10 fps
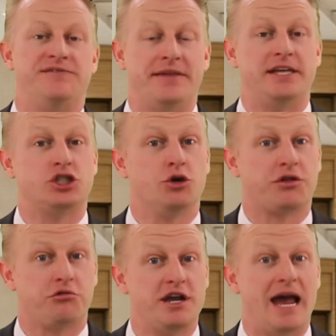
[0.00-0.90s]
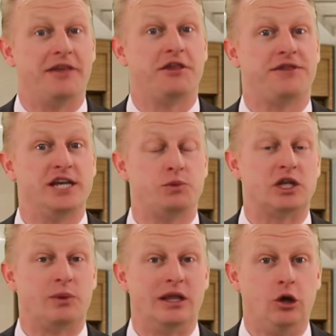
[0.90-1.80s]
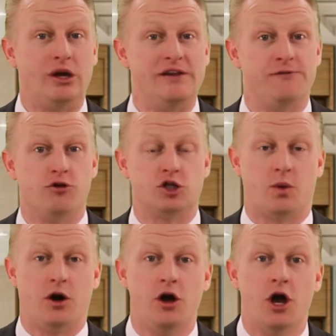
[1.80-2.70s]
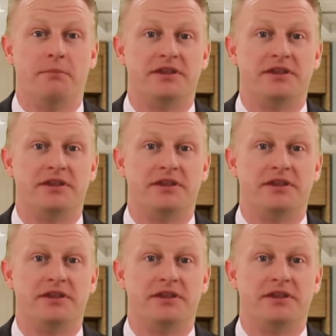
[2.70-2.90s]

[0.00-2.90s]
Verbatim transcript: Now there's two or three other things which we're looking for as well,